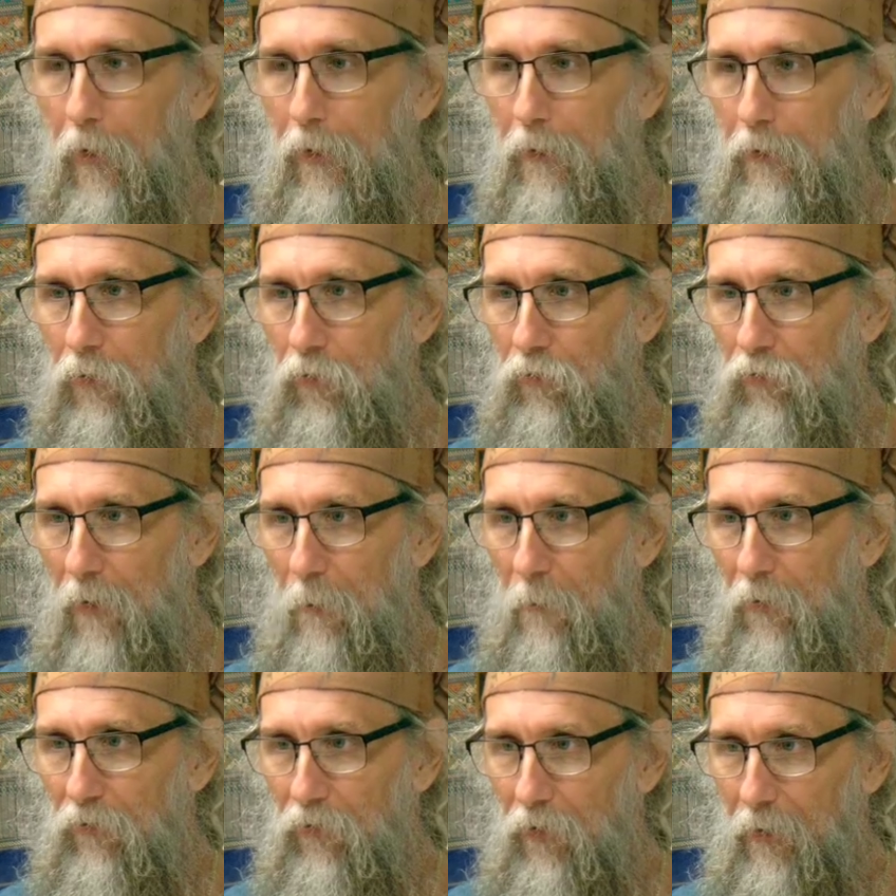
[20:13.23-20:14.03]
I use
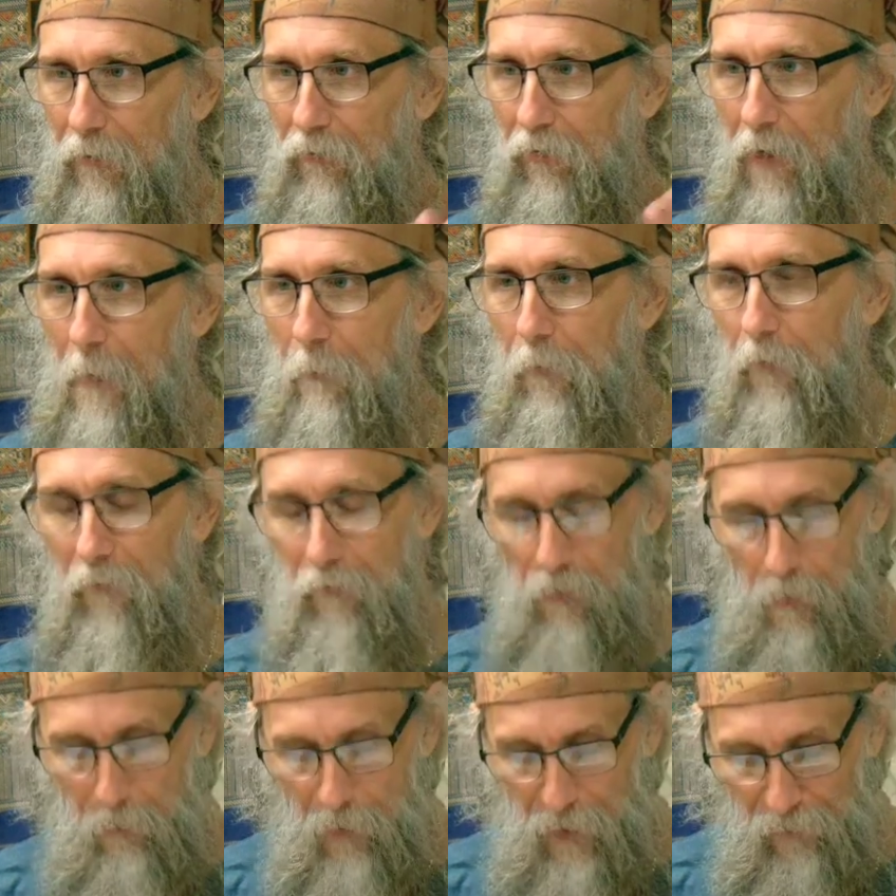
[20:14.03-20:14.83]
them as an example of
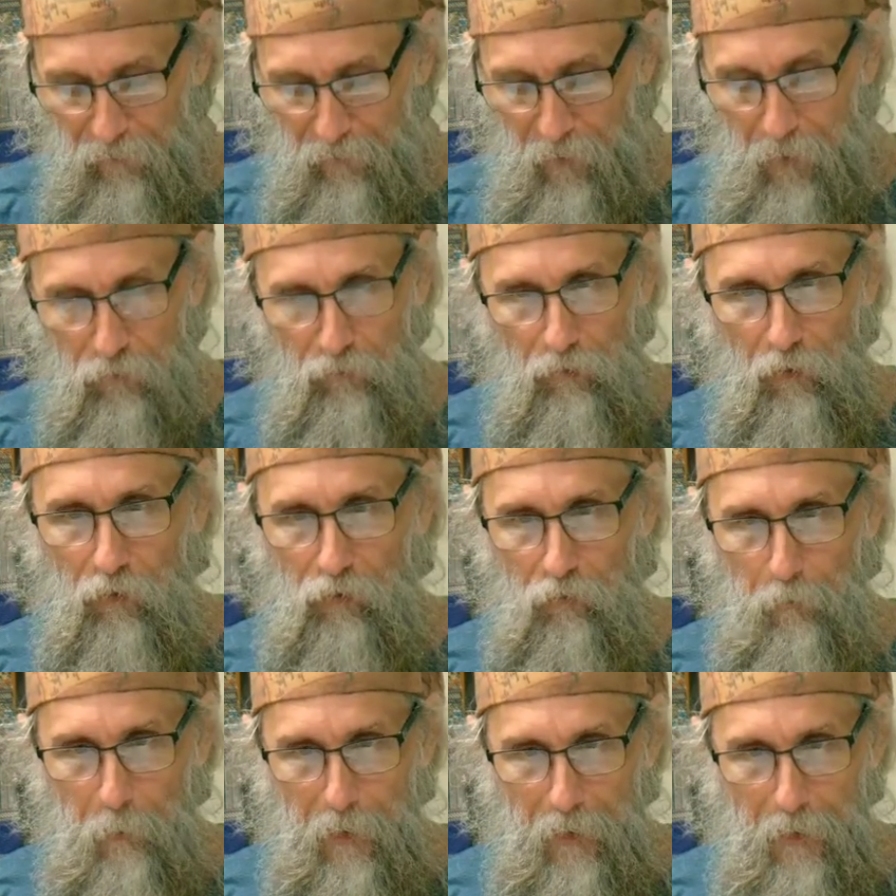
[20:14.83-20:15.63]
an apostate
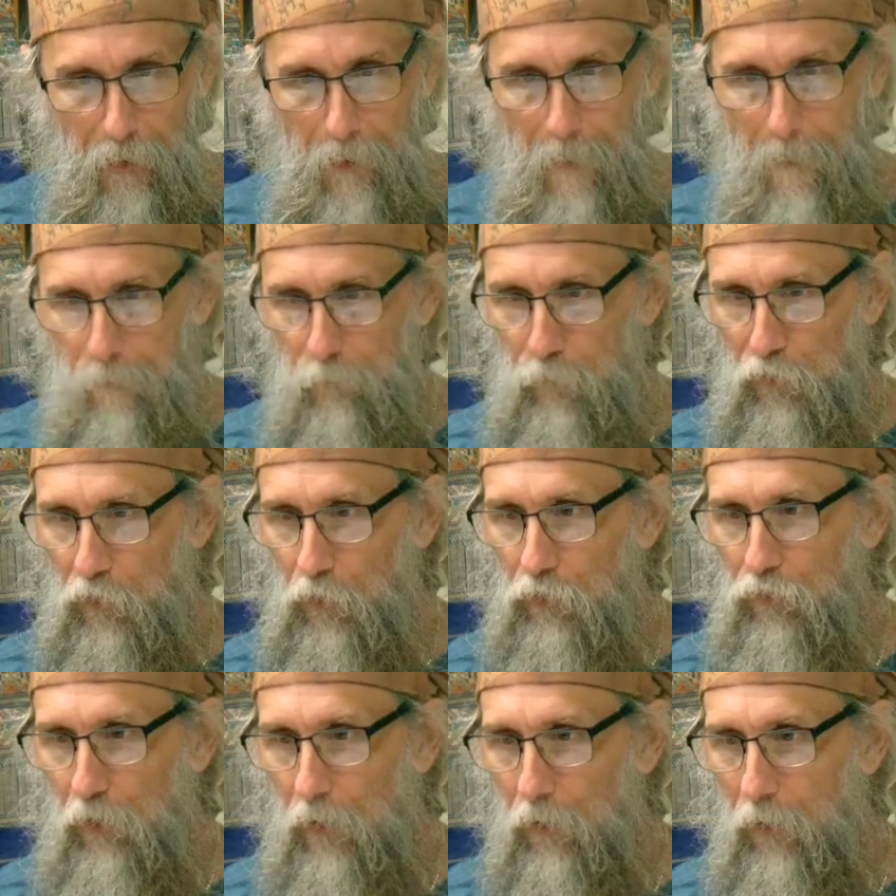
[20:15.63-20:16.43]
church, but
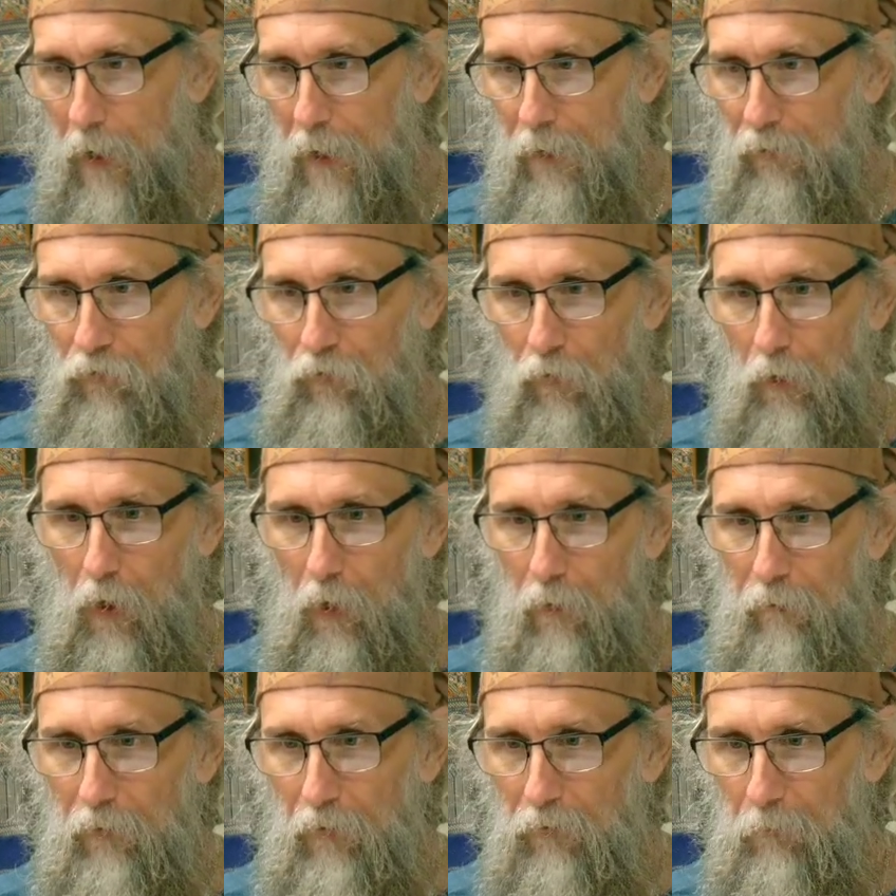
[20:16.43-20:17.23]
Church of Christ or
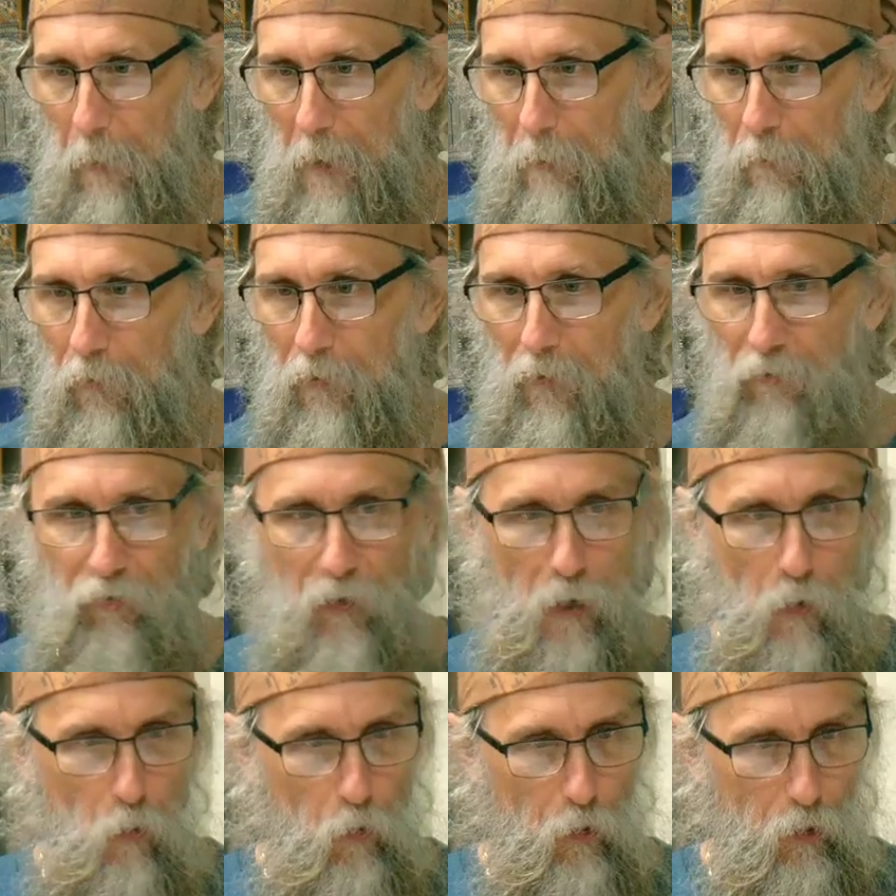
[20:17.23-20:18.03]
all of these people that
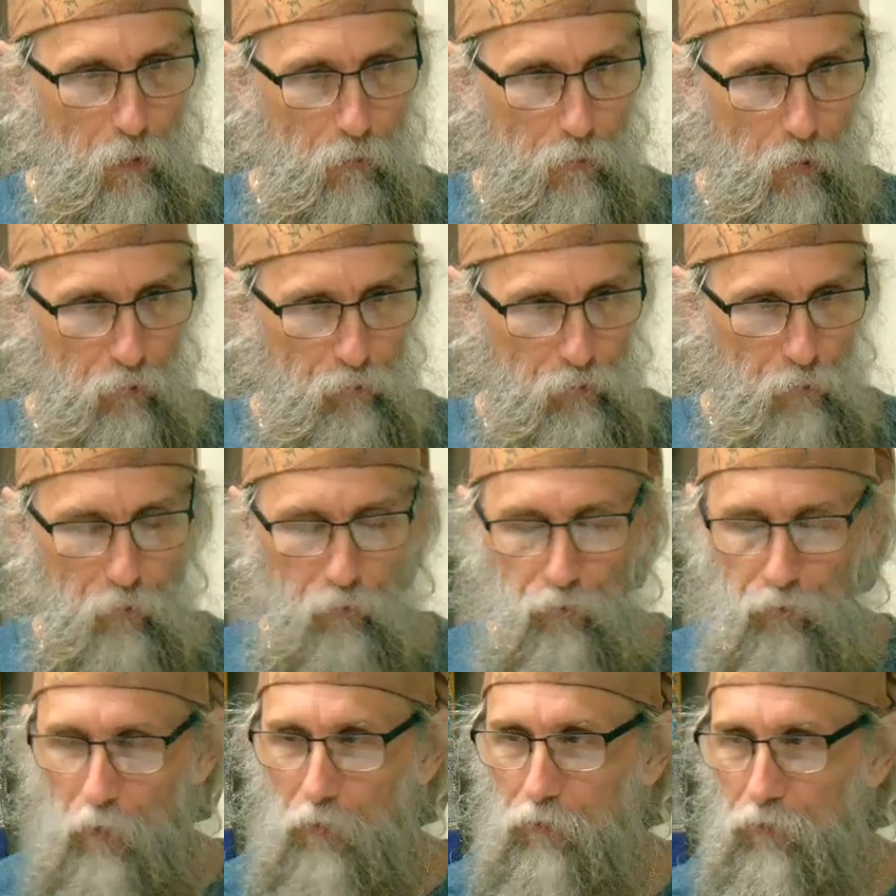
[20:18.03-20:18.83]
say we're the true
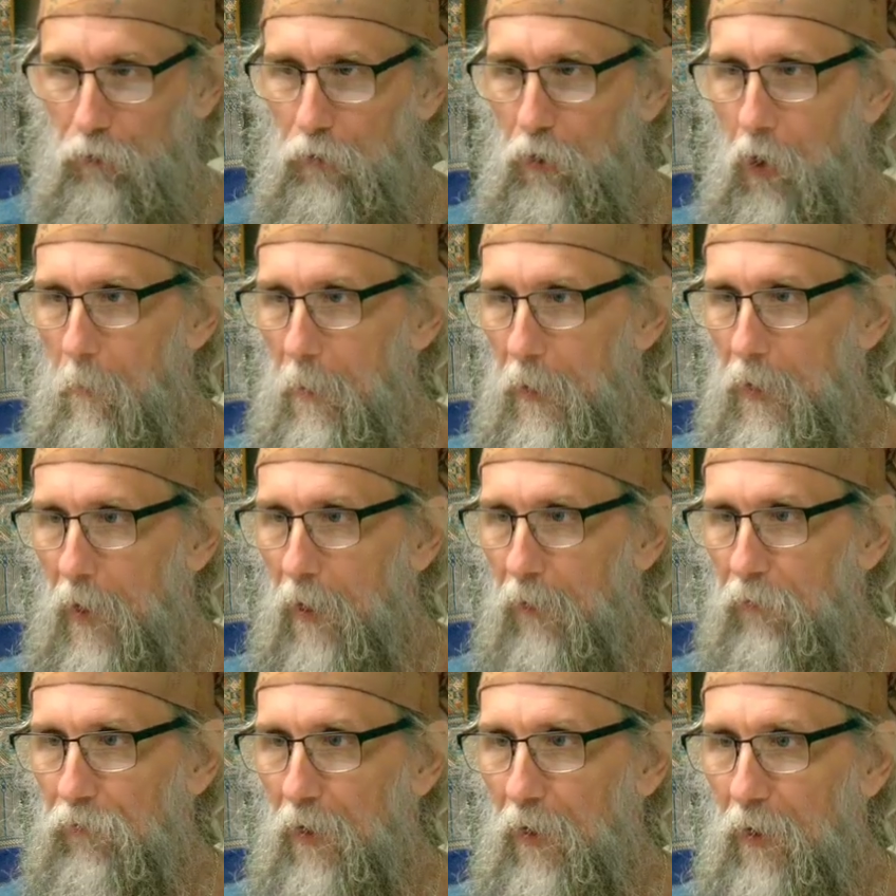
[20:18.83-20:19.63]
church and nobody
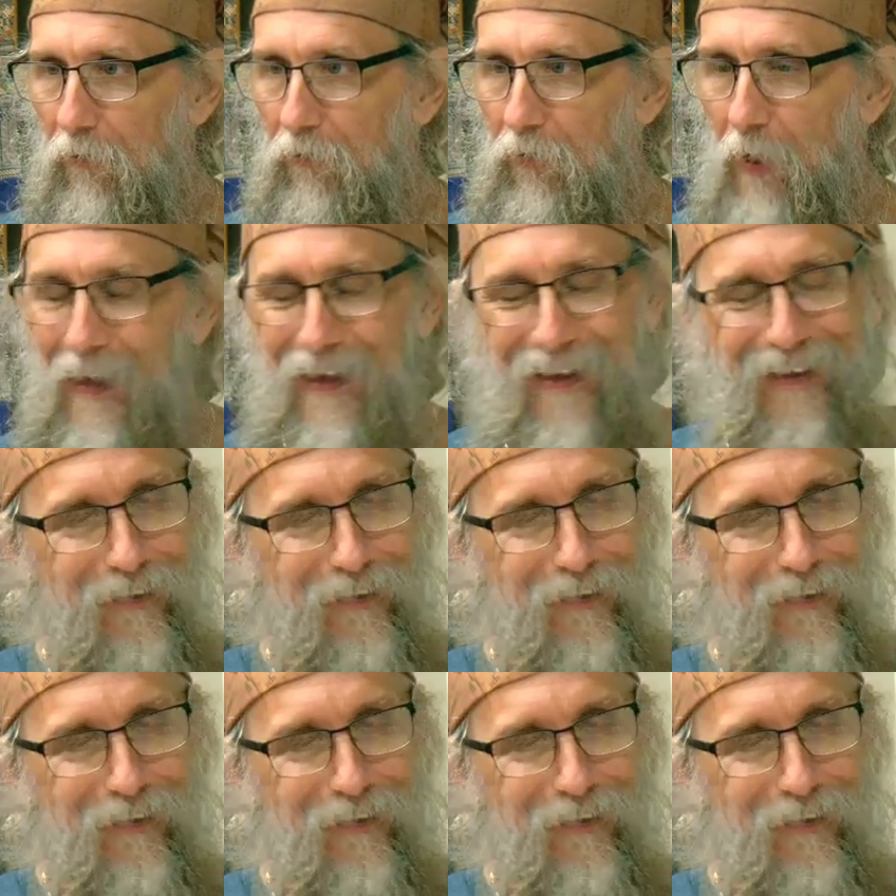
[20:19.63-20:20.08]
else is.